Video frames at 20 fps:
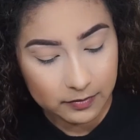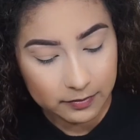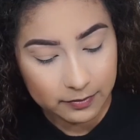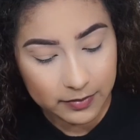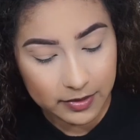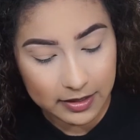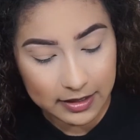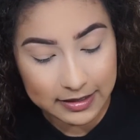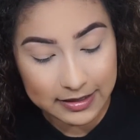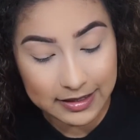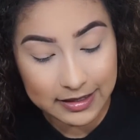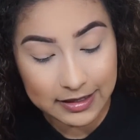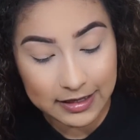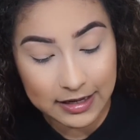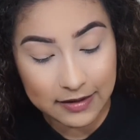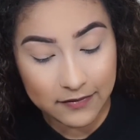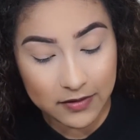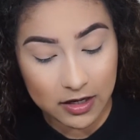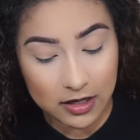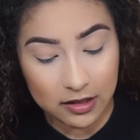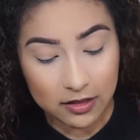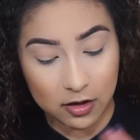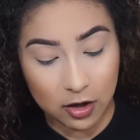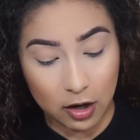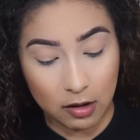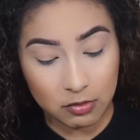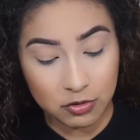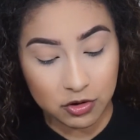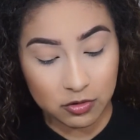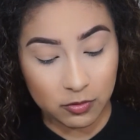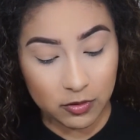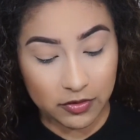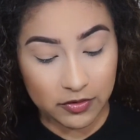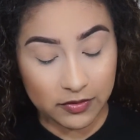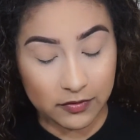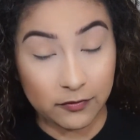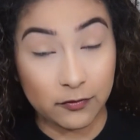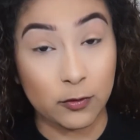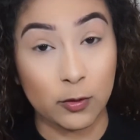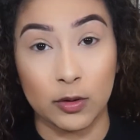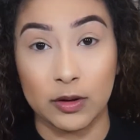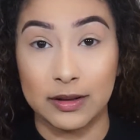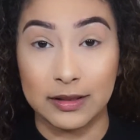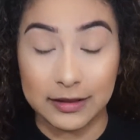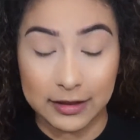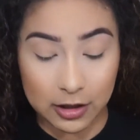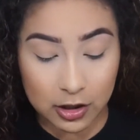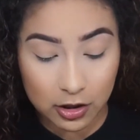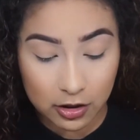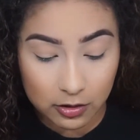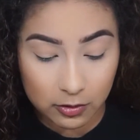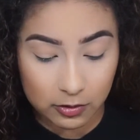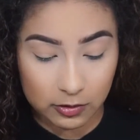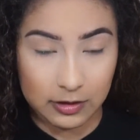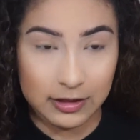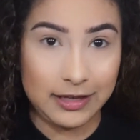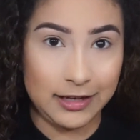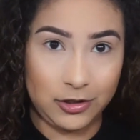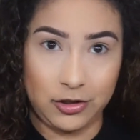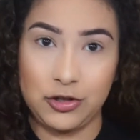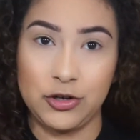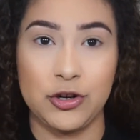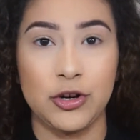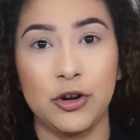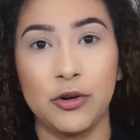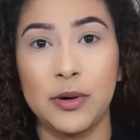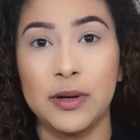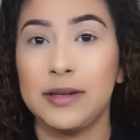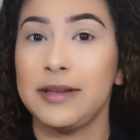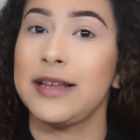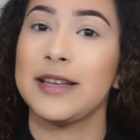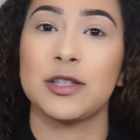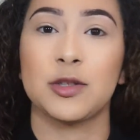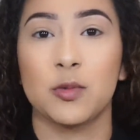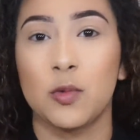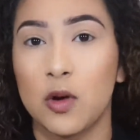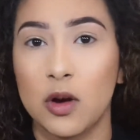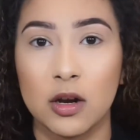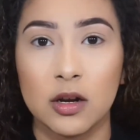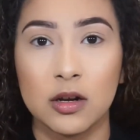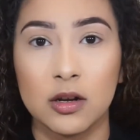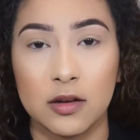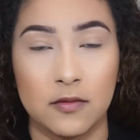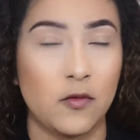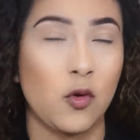But I did give another option for glitter, yes or no, and yes one, of